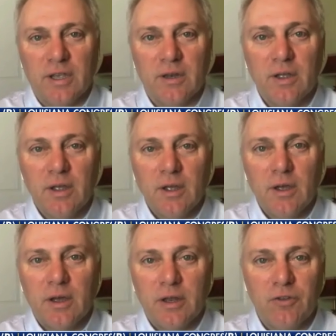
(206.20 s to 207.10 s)
in
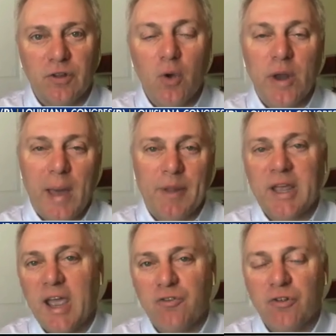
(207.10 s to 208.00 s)
these loan
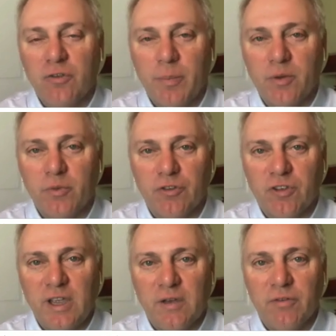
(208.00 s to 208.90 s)
applications have been
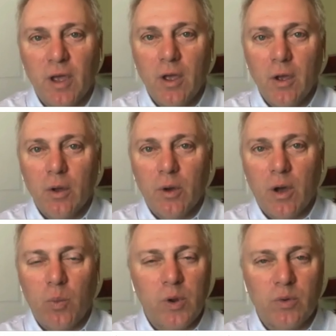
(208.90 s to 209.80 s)
received.
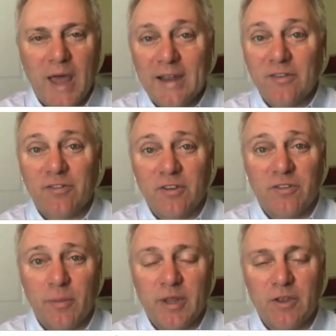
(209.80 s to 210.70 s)
We'd like to
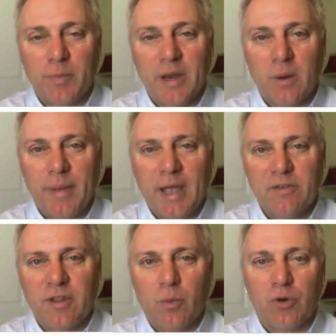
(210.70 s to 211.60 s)
see some of these bigger
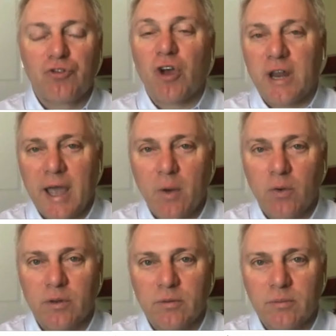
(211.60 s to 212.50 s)
banks that were shutting
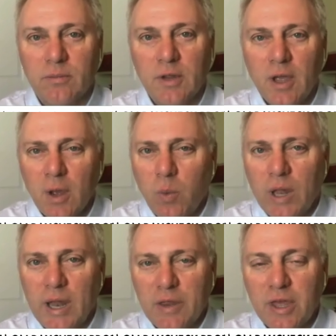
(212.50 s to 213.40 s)
out.
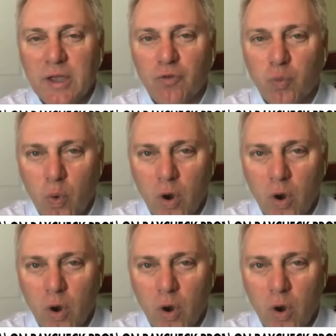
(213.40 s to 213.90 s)
Well, I think it's